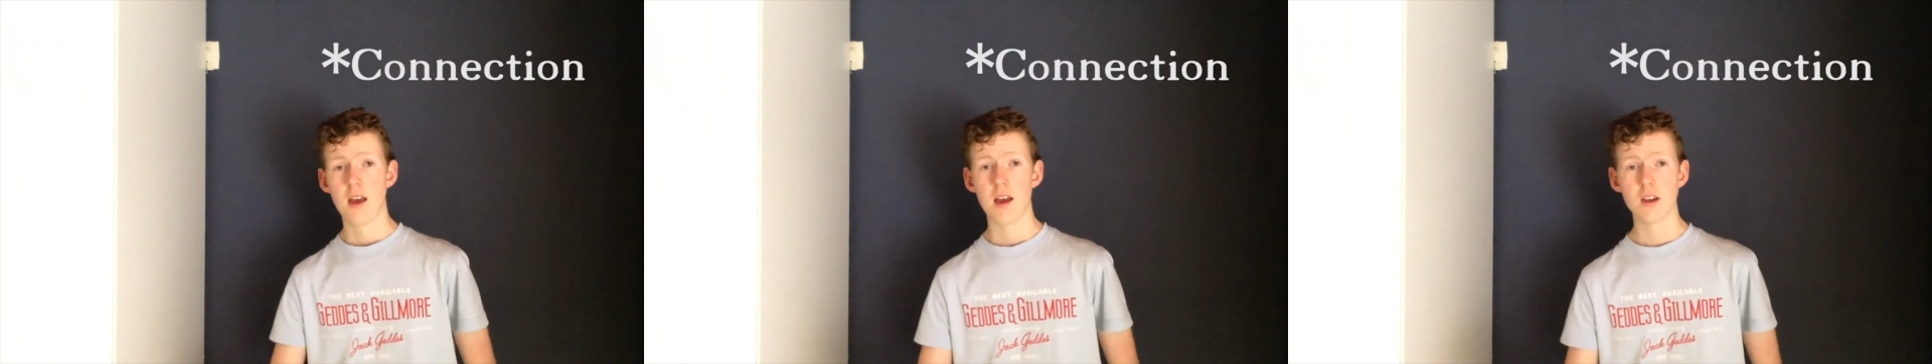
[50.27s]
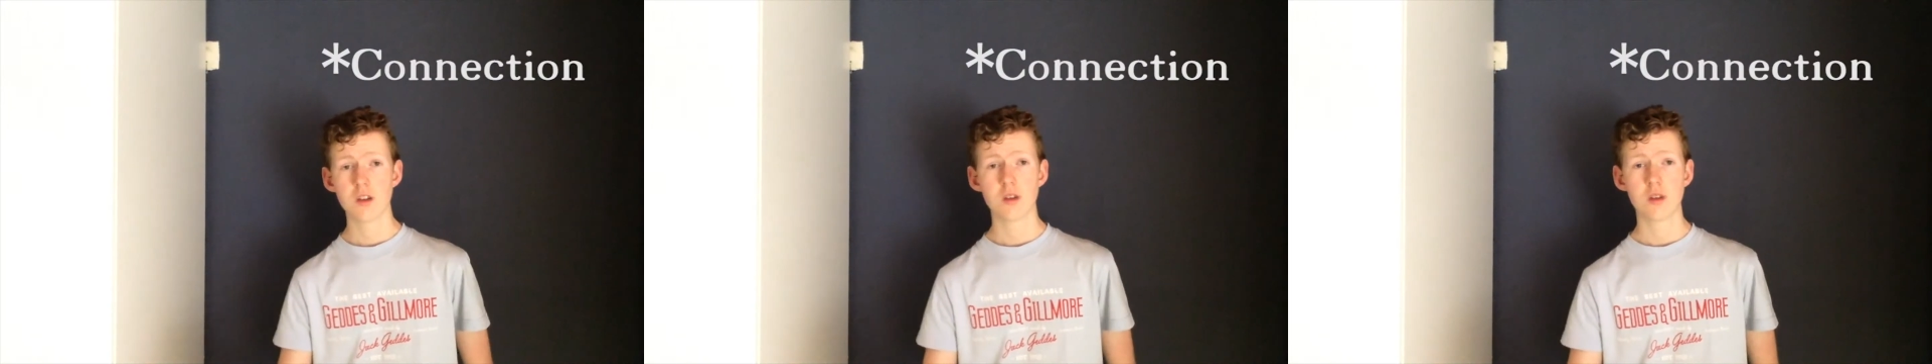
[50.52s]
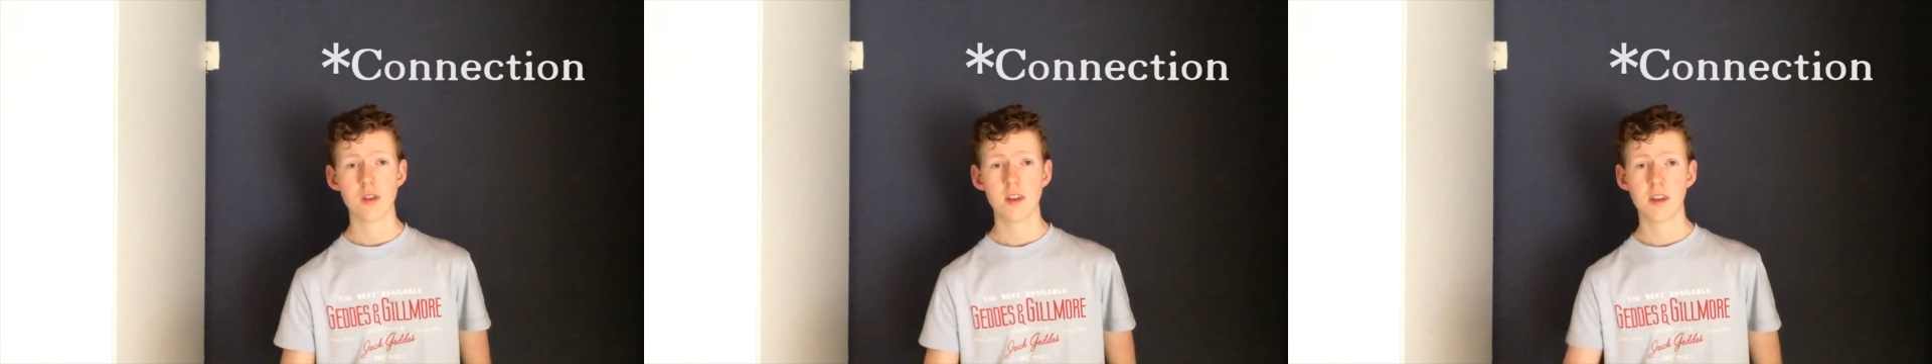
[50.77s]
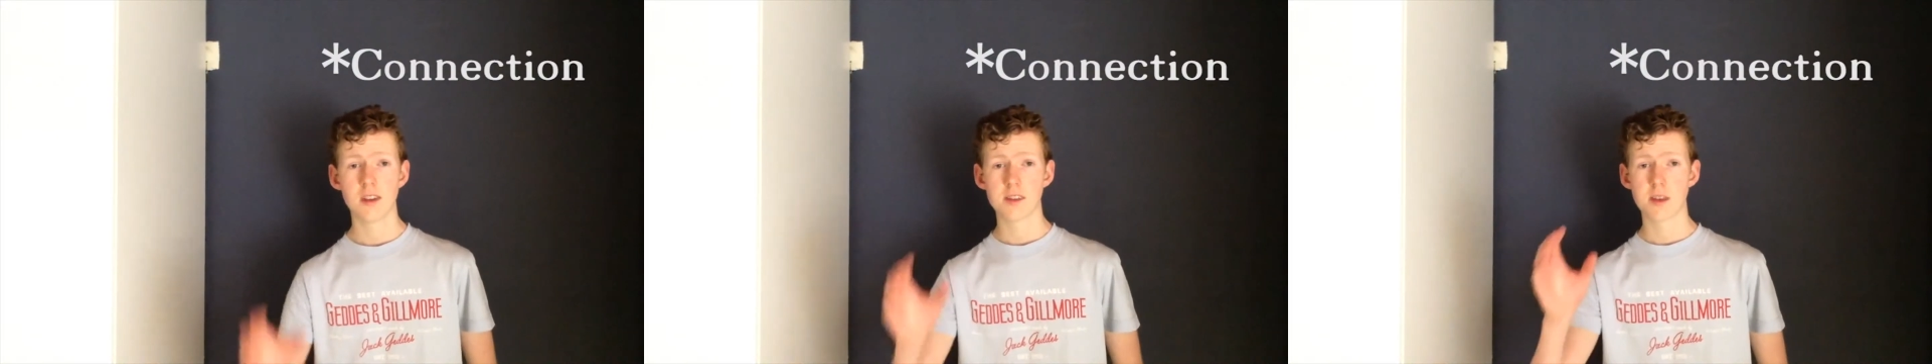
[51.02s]
As you see
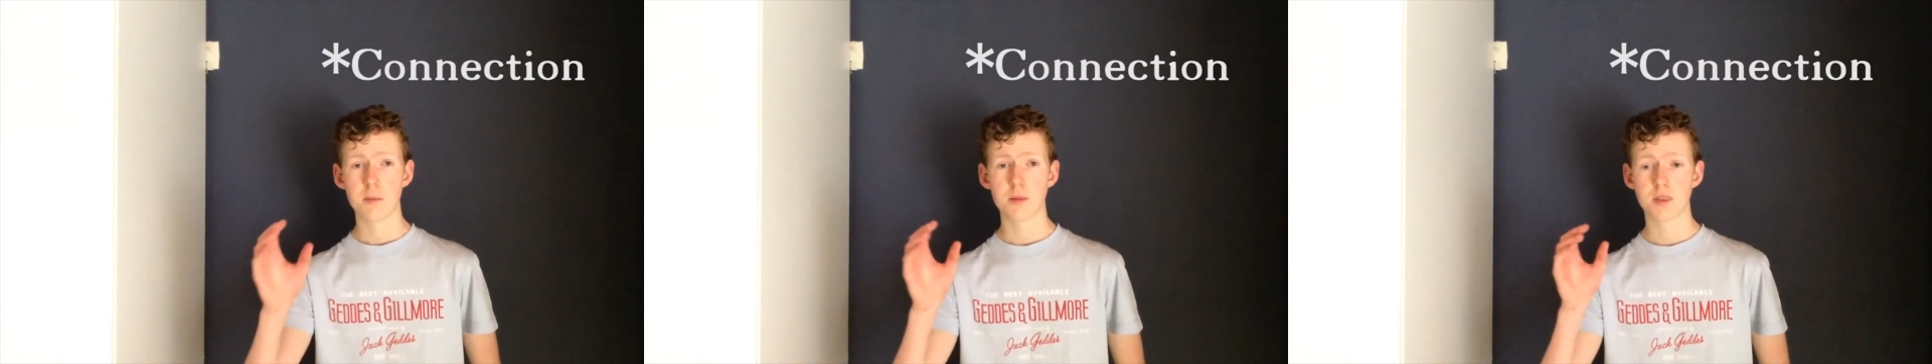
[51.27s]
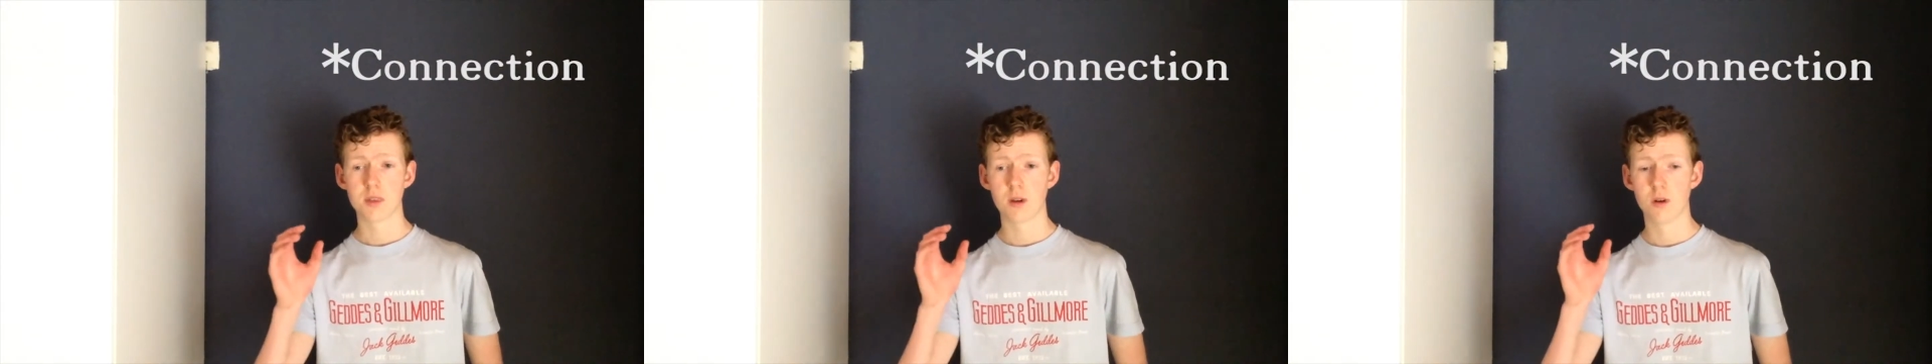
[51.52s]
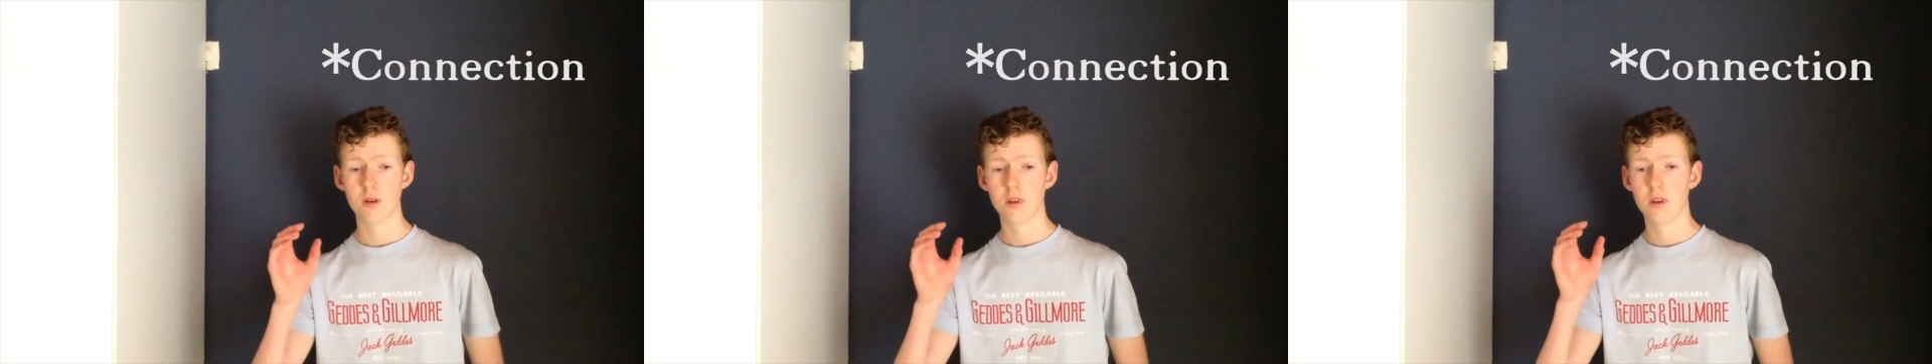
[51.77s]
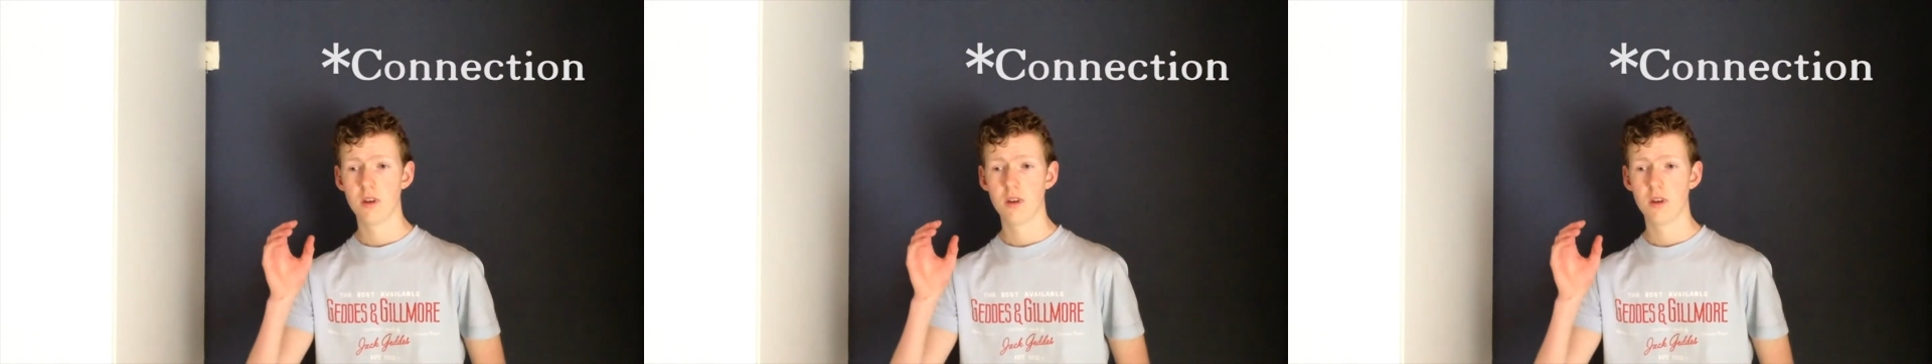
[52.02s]
in this episode,